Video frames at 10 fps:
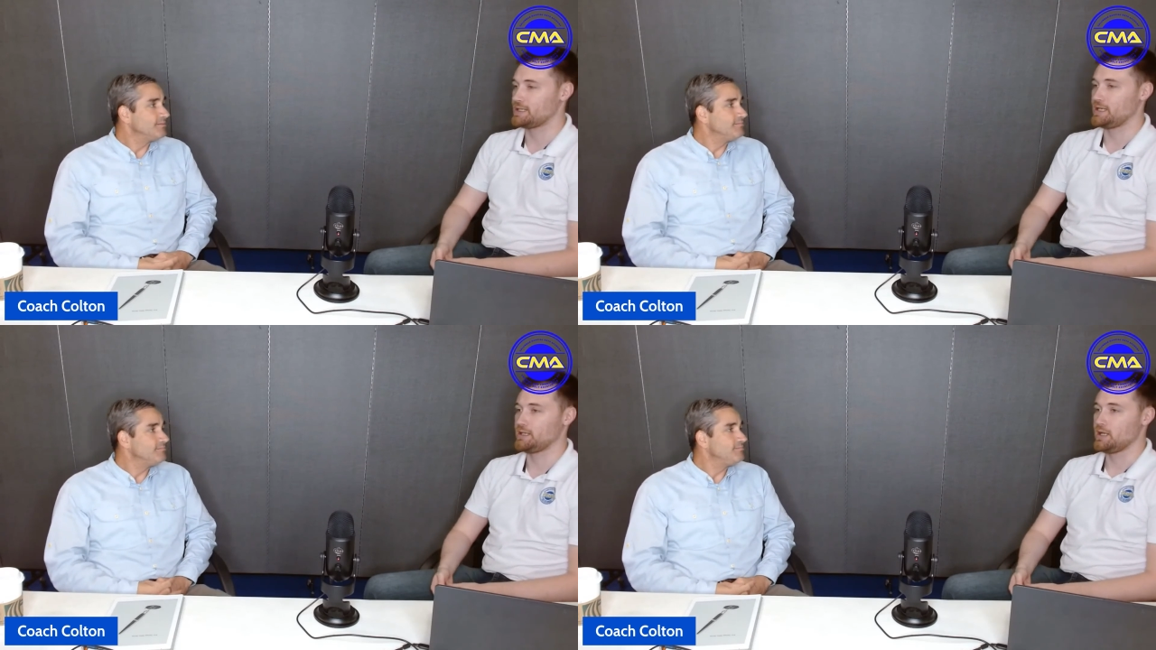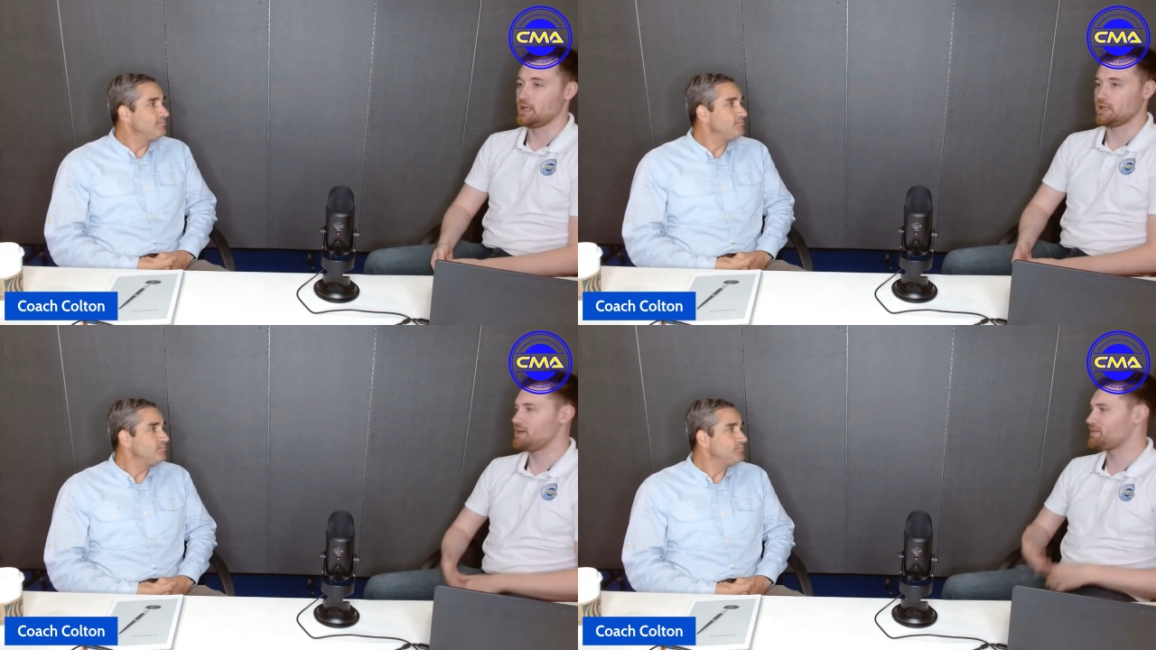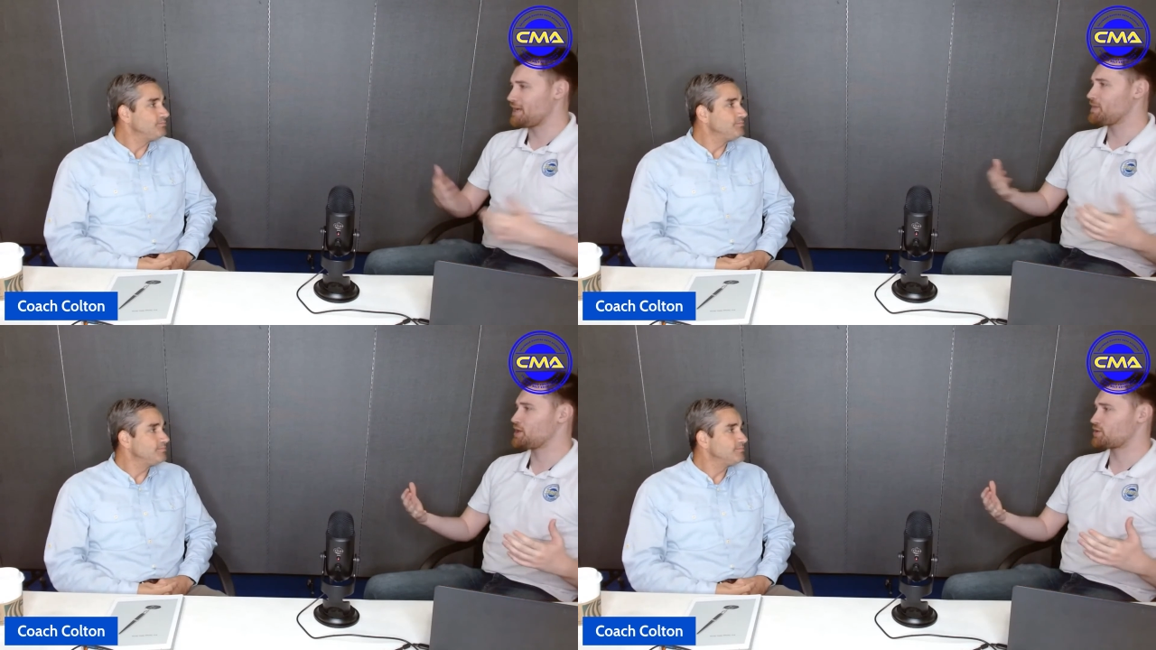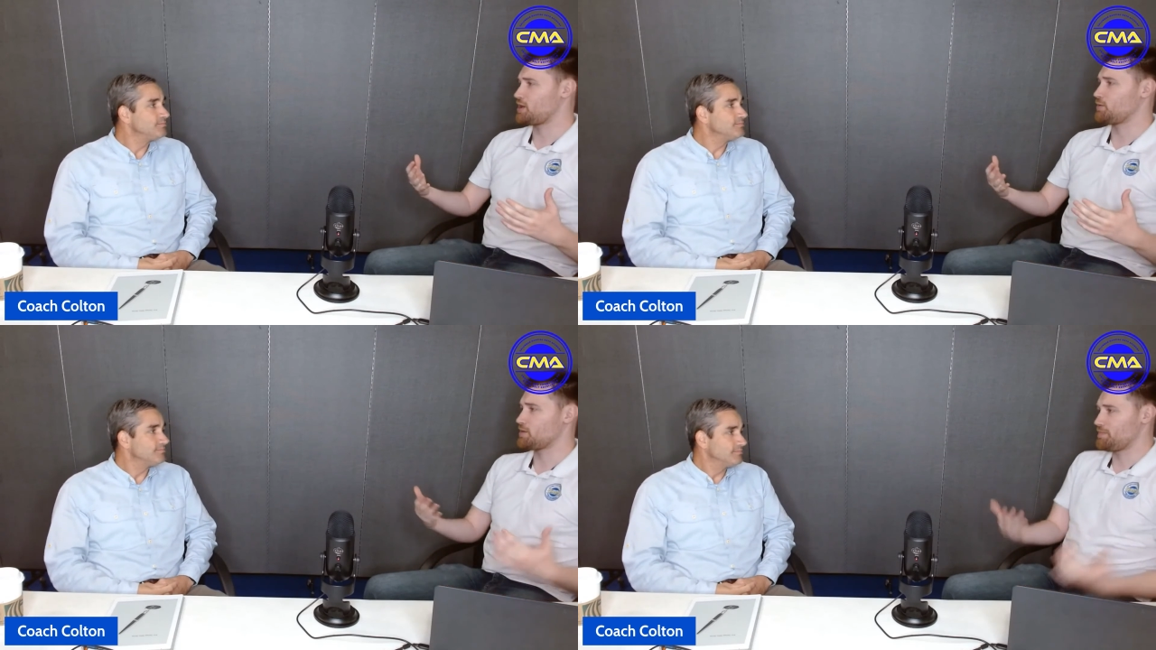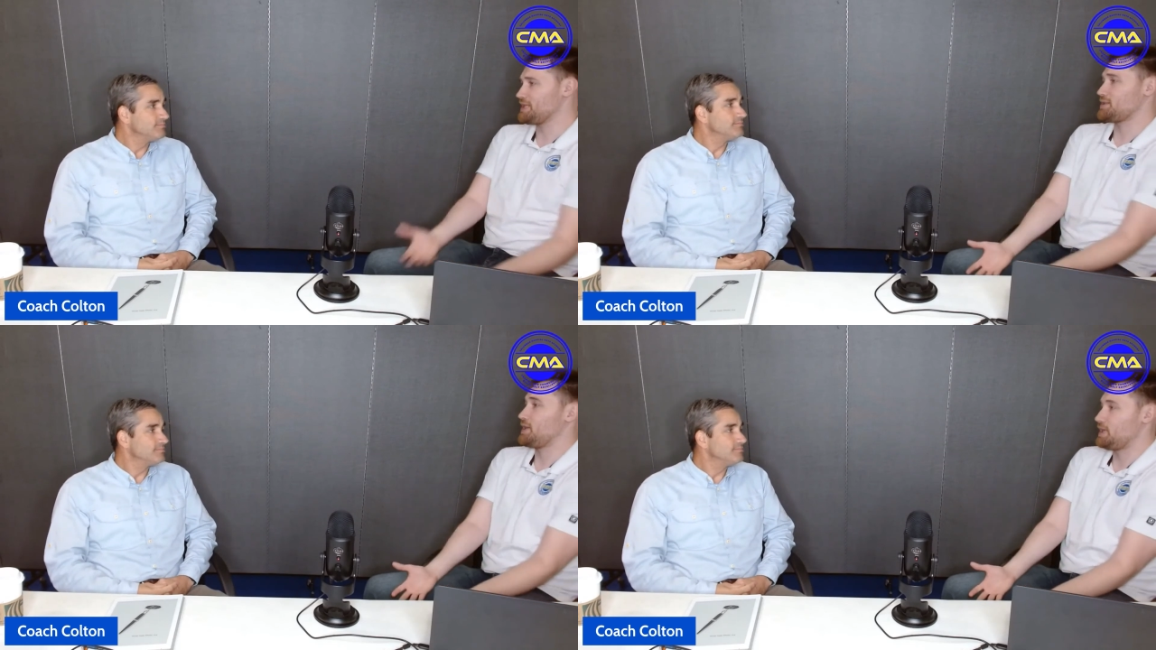Speaker 1: and love can be a strong word, but
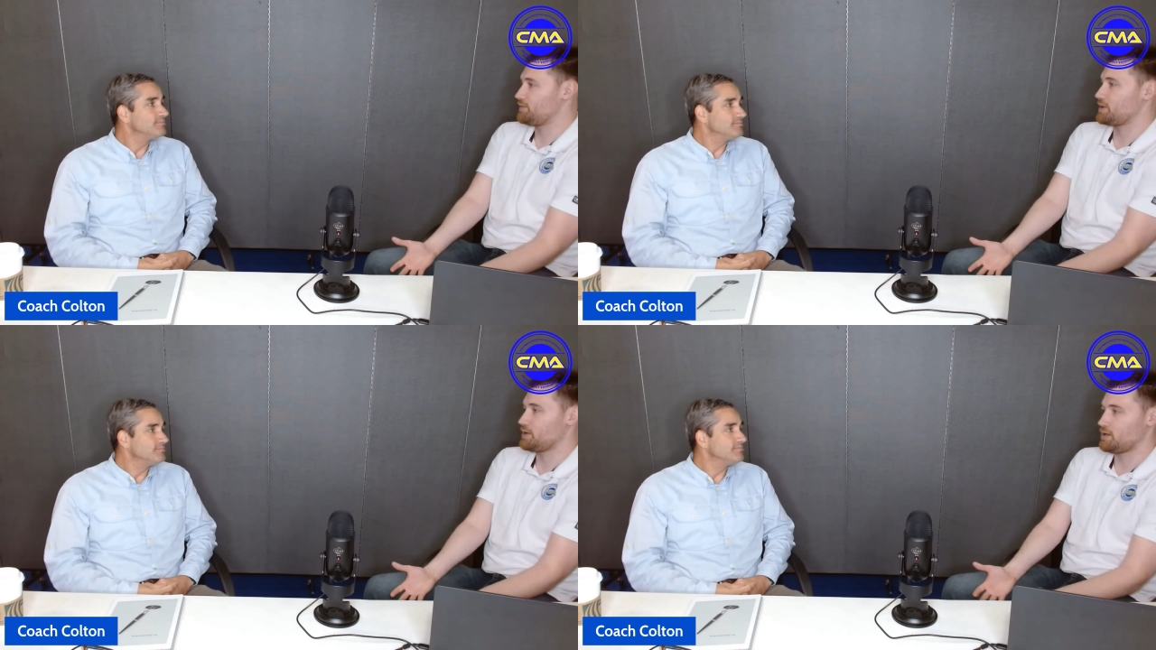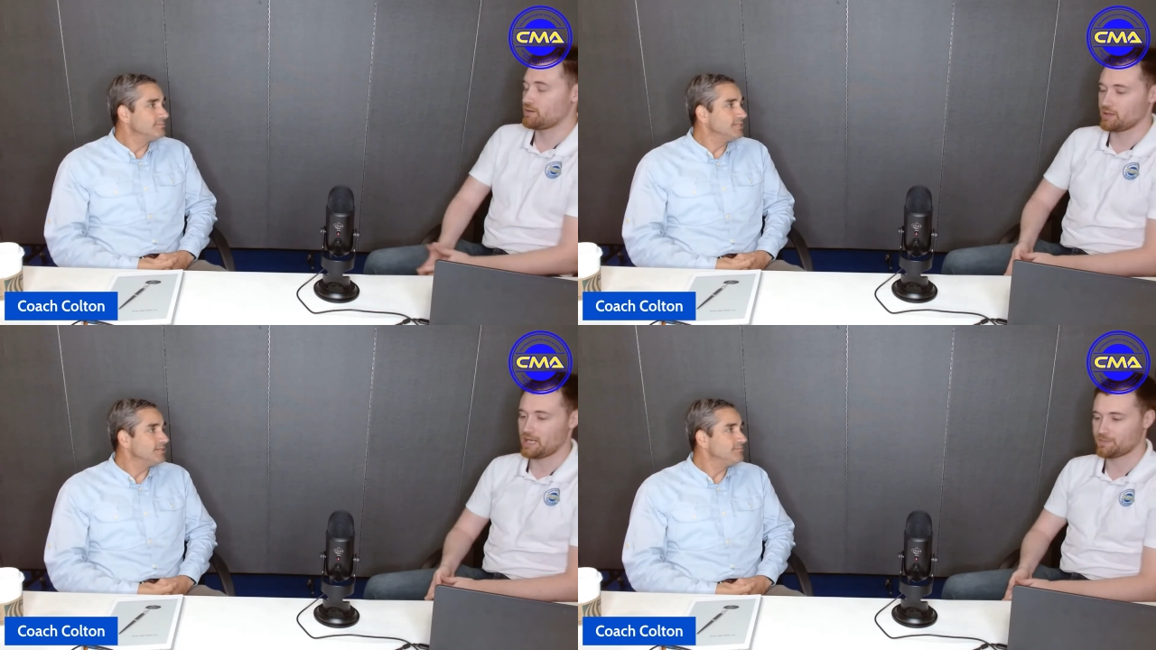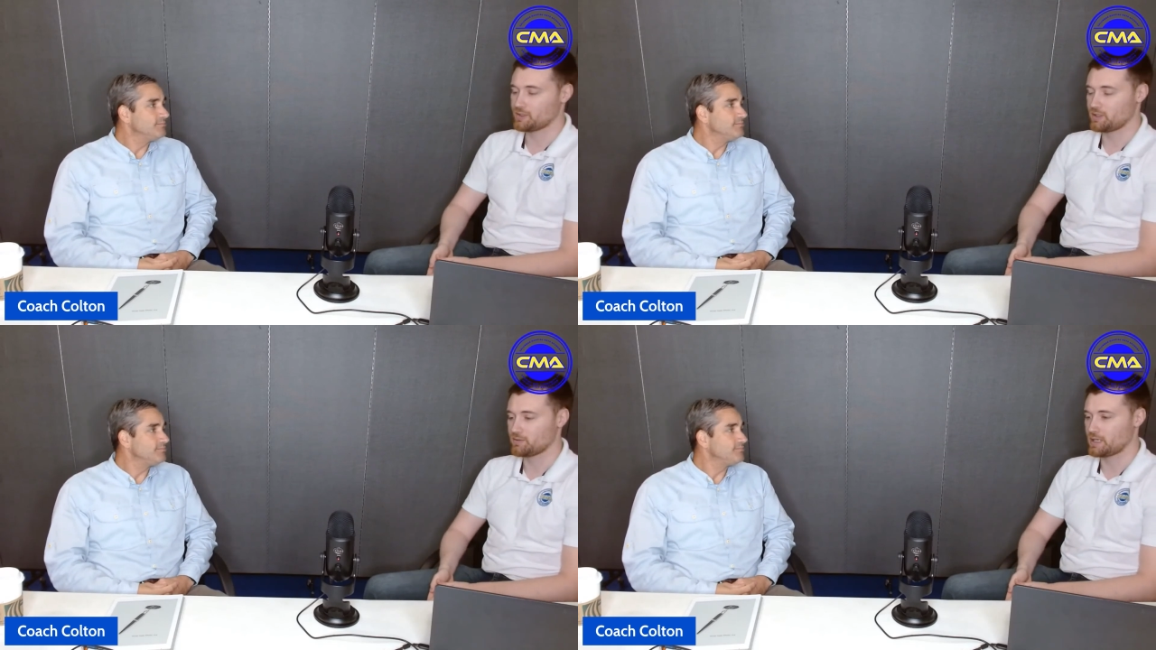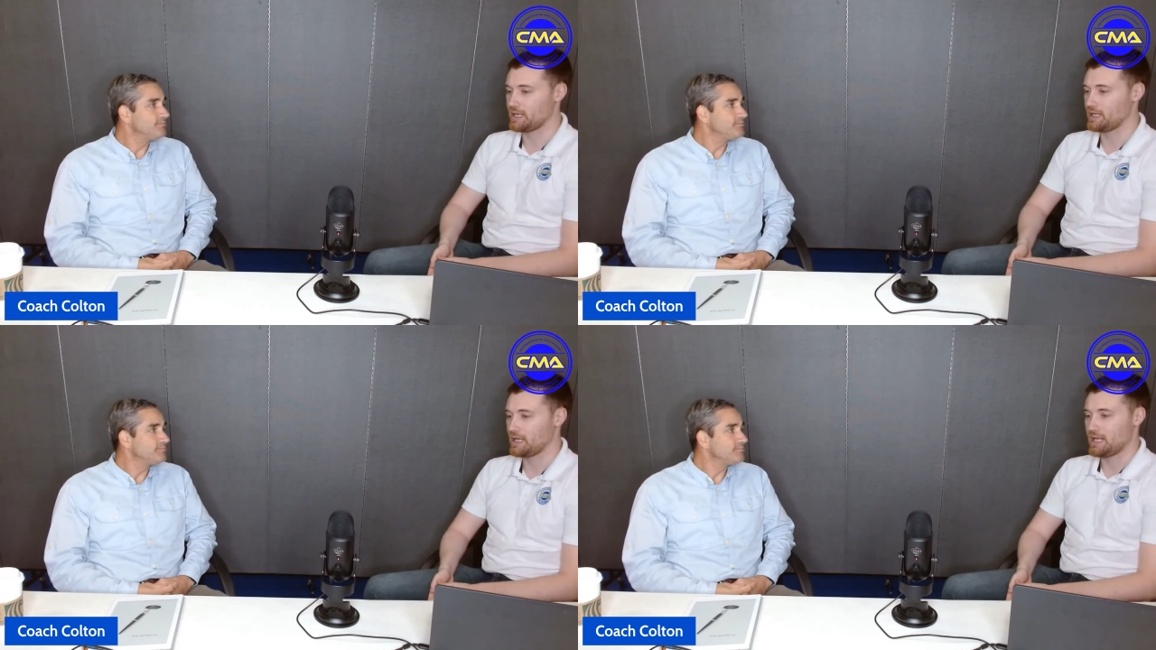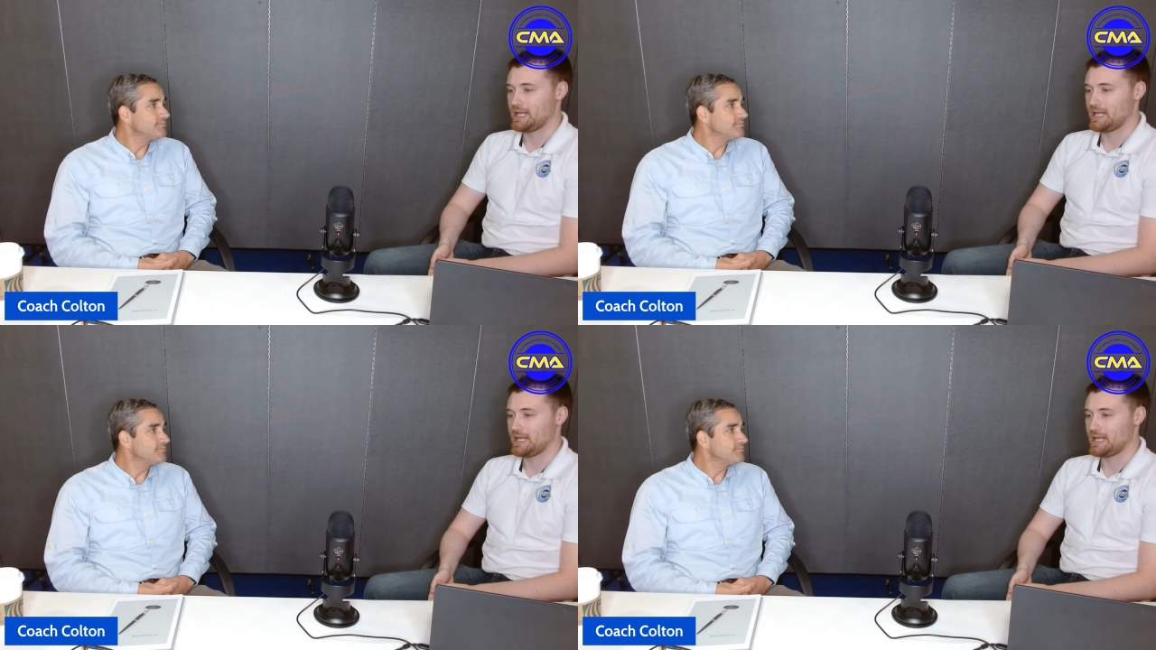it's love, you know, you're absolutely right.